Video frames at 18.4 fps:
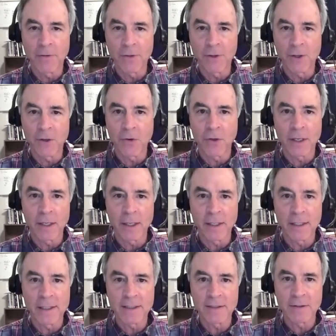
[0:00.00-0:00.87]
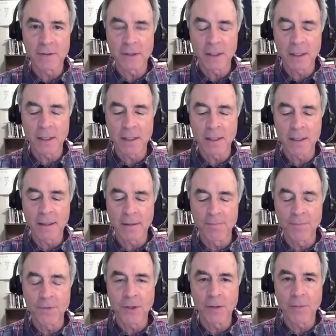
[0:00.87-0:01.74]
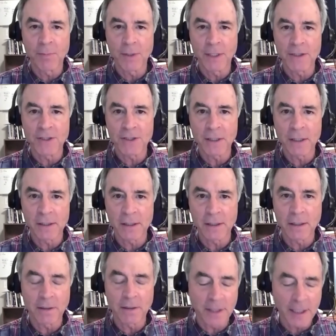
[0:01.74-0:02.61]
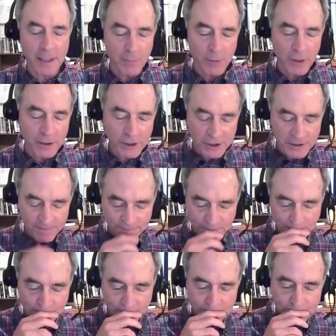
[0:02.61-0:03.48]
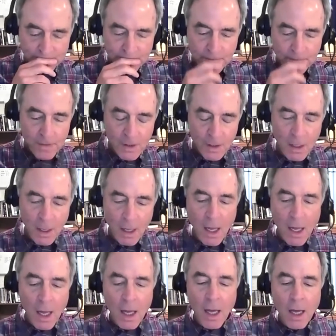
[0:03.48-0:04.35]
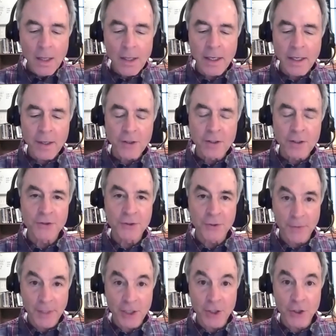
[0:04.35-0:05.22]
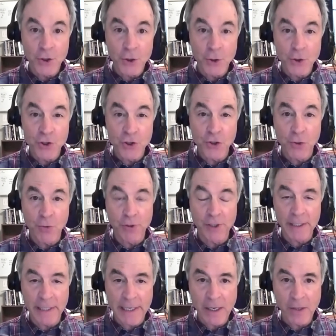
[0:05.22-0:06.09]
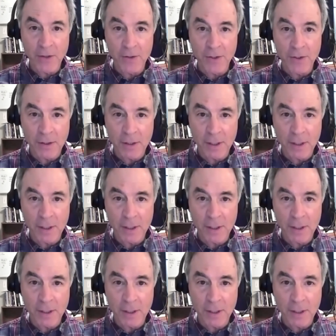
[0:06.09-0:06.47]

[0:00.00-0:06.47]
it isn't being studied all that much. Yeah, so they do screen out